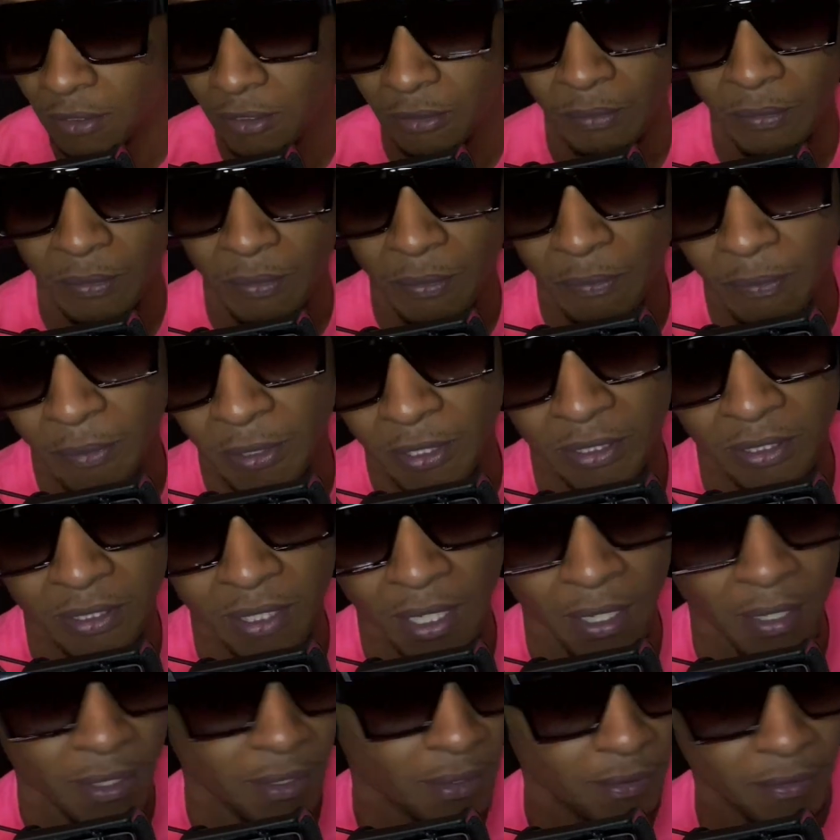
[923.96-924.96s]
But it's
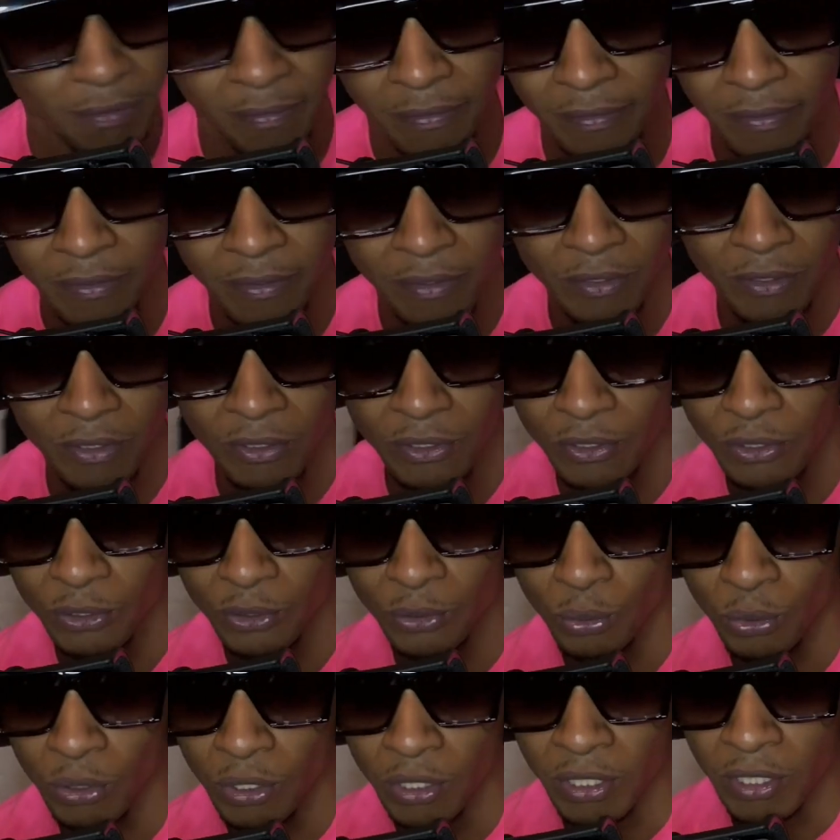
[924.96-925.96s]
like you're
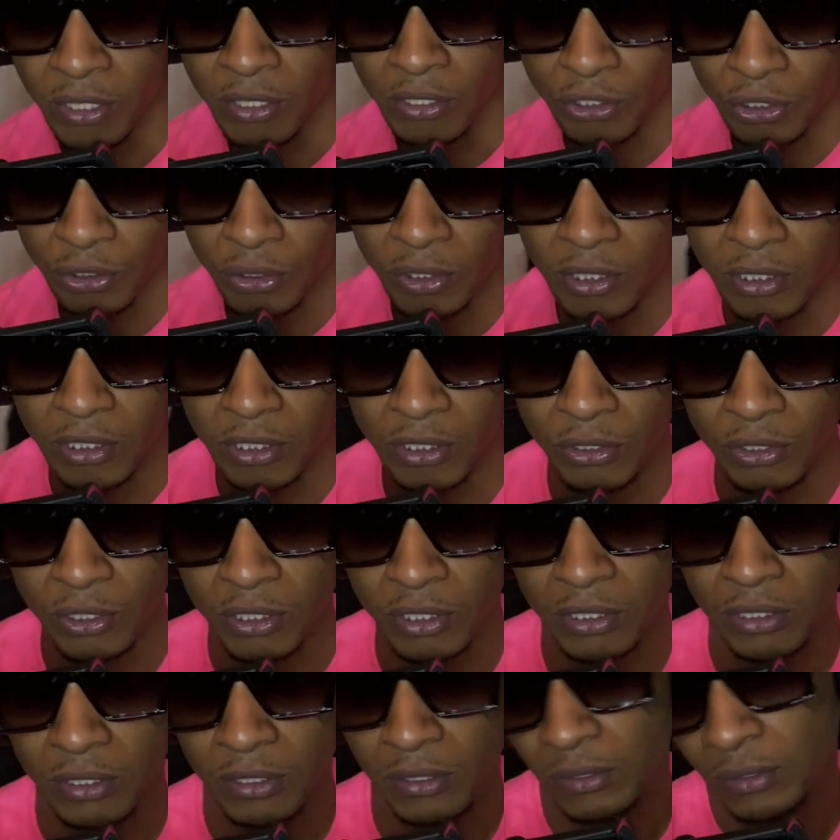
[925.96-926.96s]
really in the streets. You're
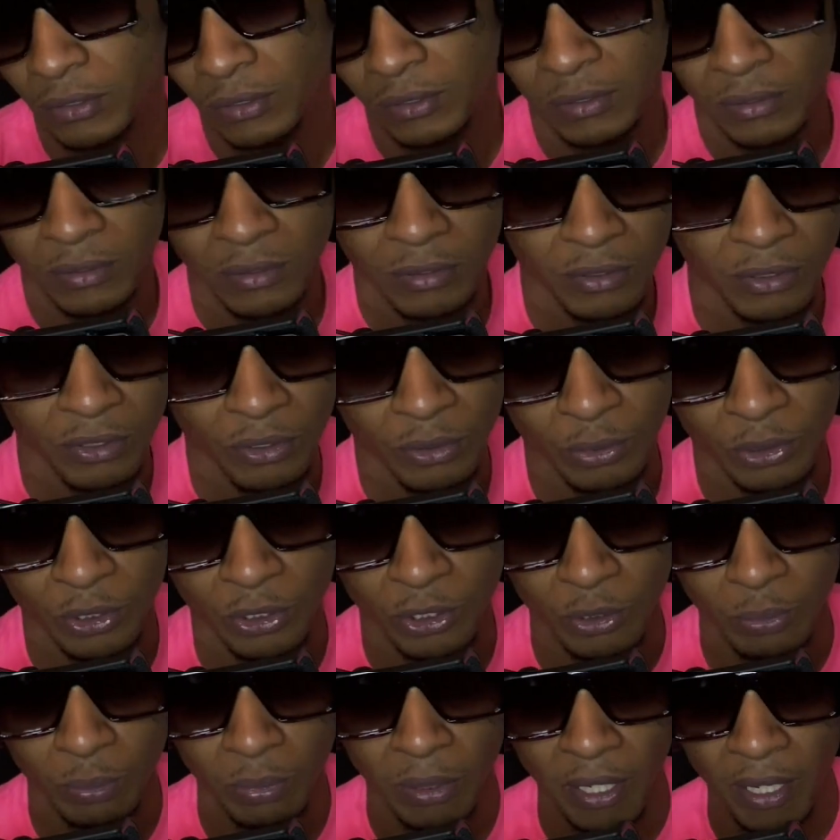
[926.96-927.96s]
just
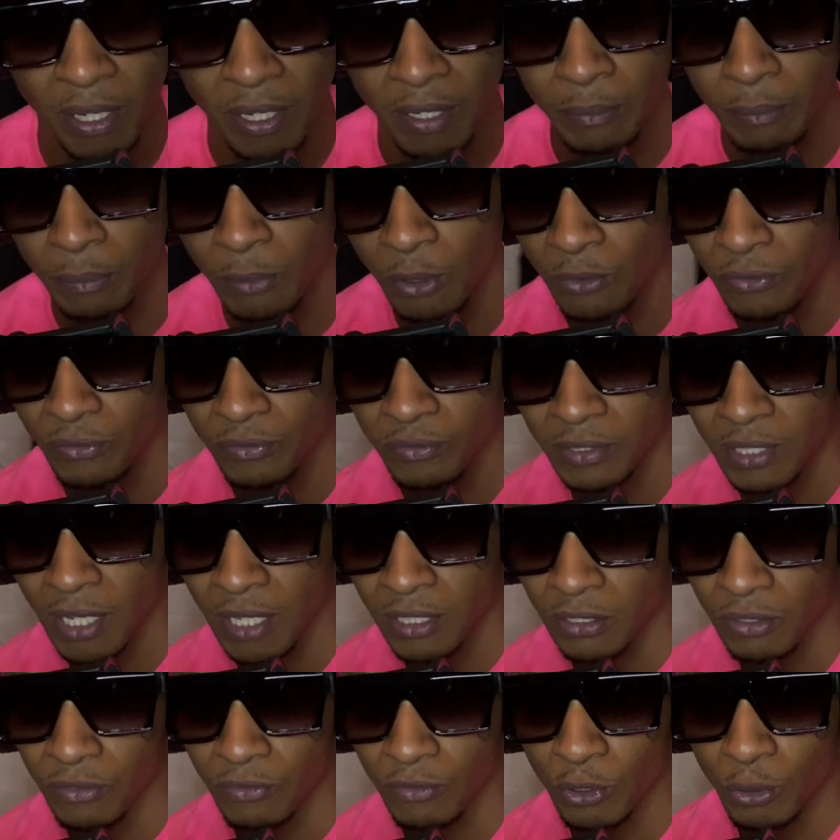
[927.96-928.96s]
playing both sides
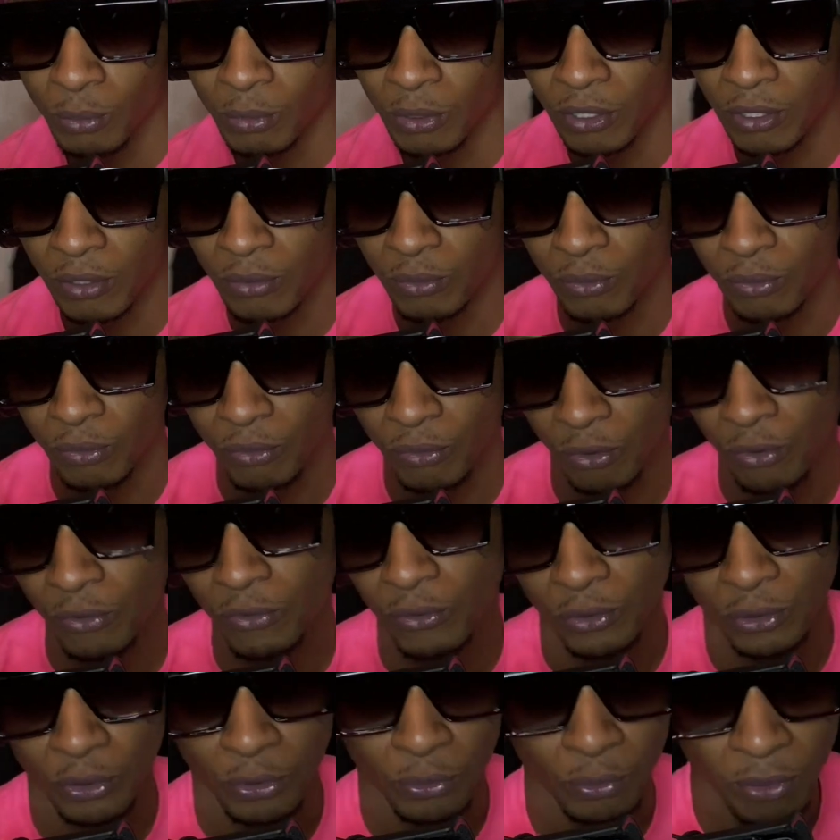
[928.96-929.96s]
of the field, but for real,
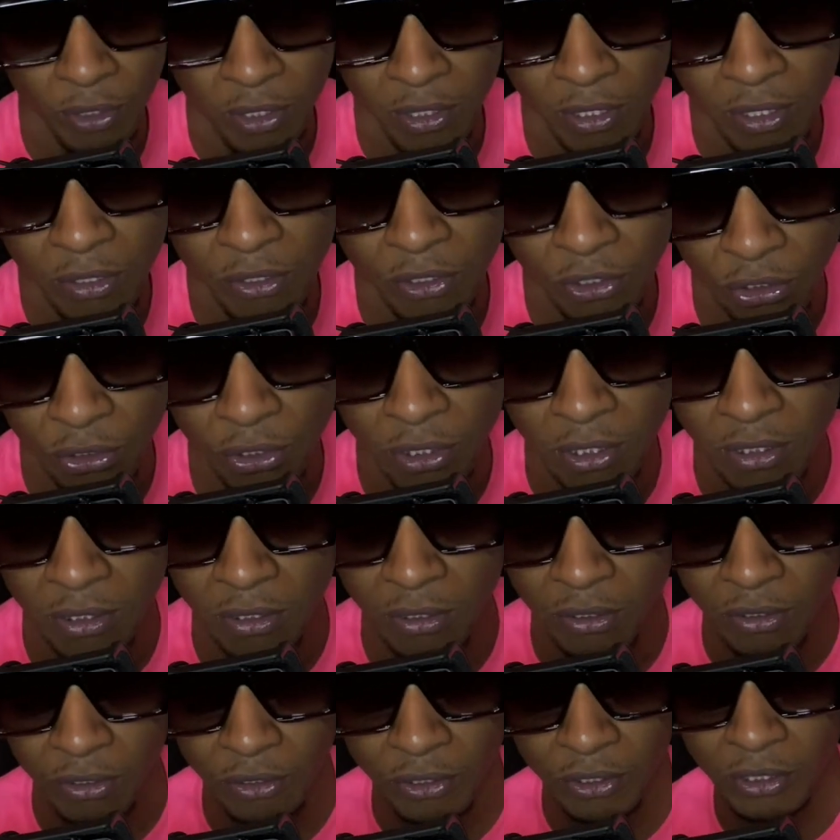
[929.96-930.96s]
you're really in the streets.
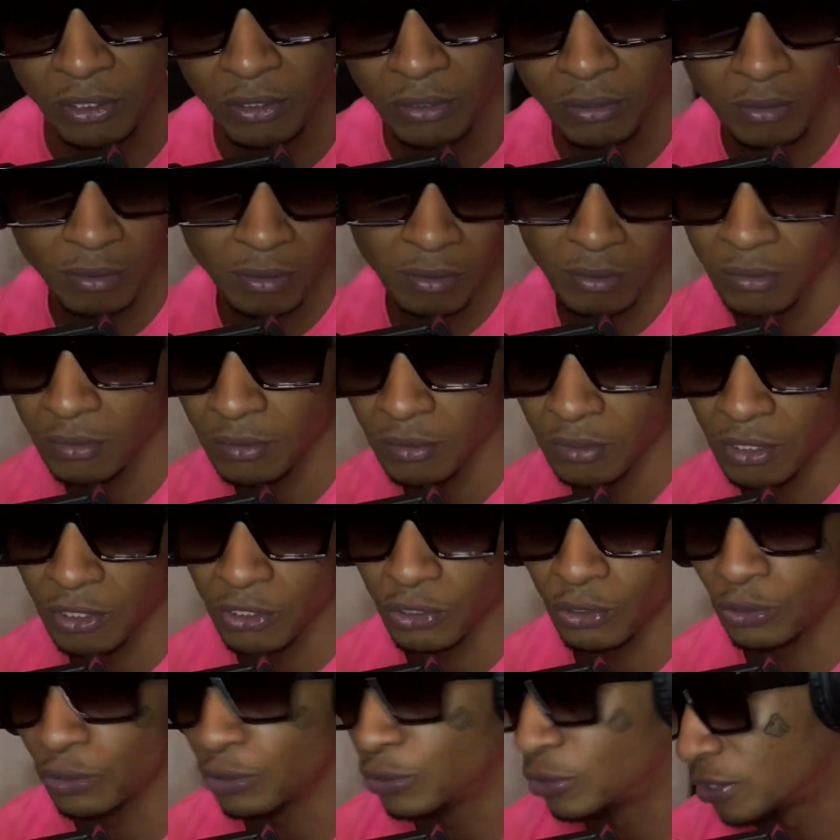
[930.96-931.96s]
You're just because
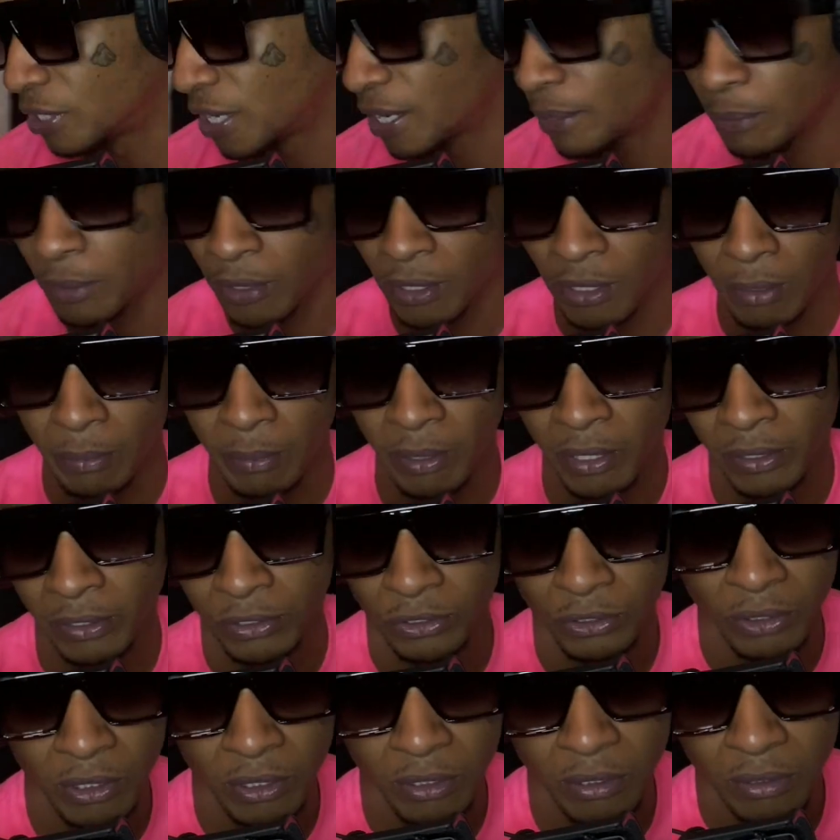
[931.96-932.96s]
you're using that money to be in the
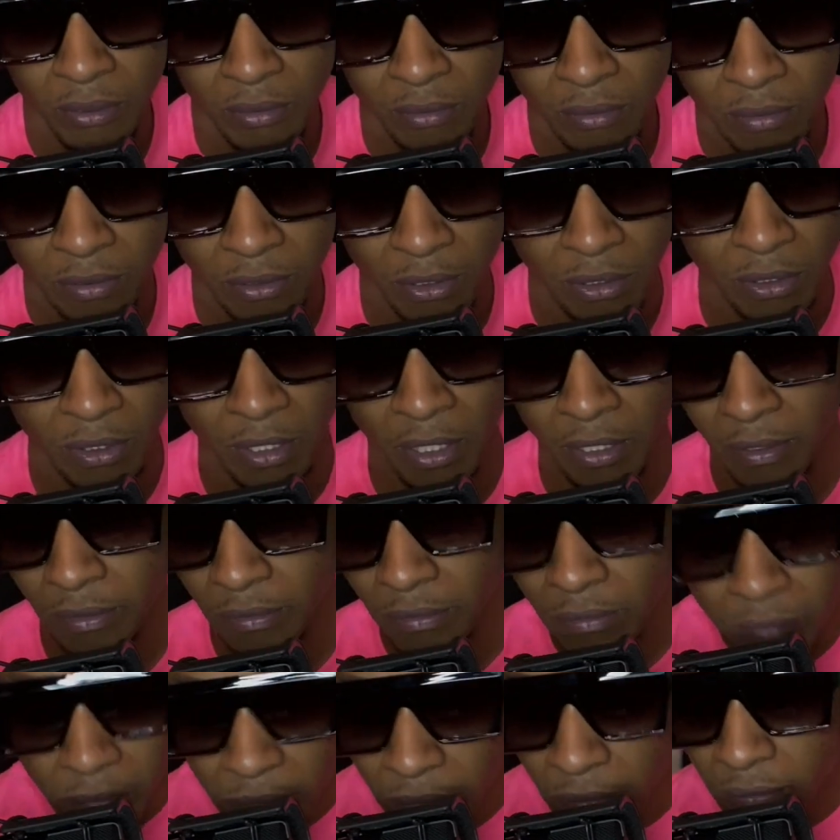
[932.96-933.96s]
streets. So it's like
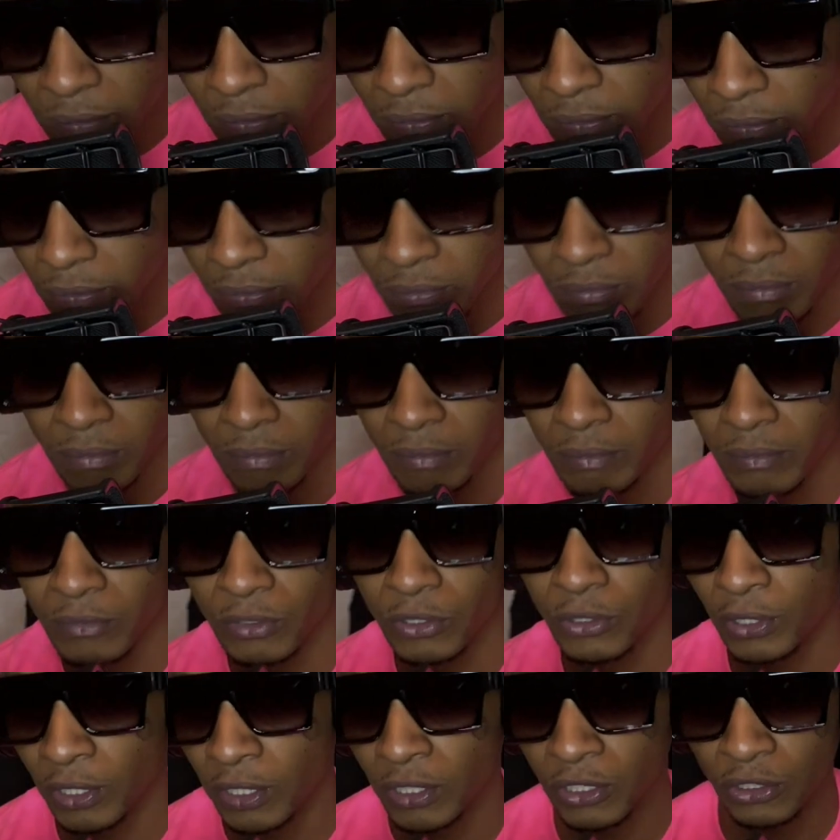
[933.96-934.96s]

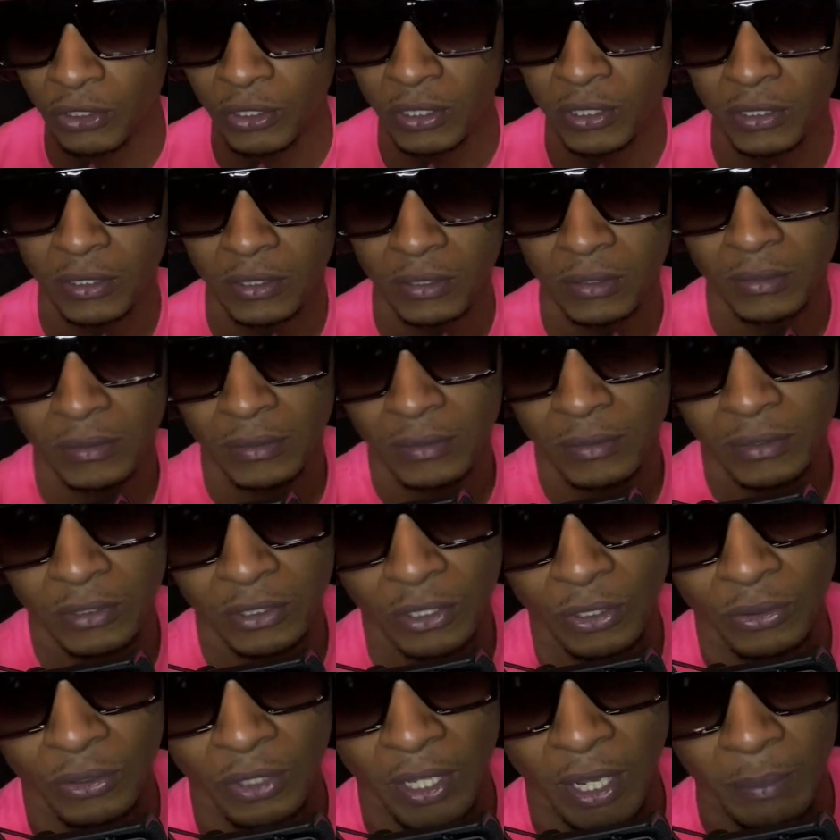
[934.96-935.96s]
you're in the streets. So
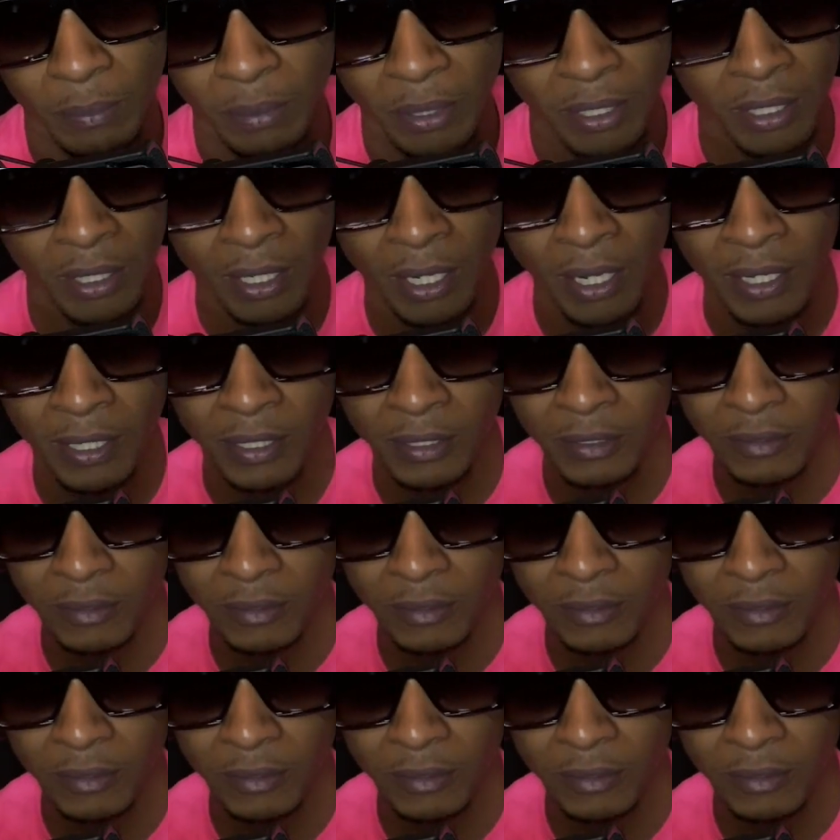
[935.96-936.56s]
you can't play the line.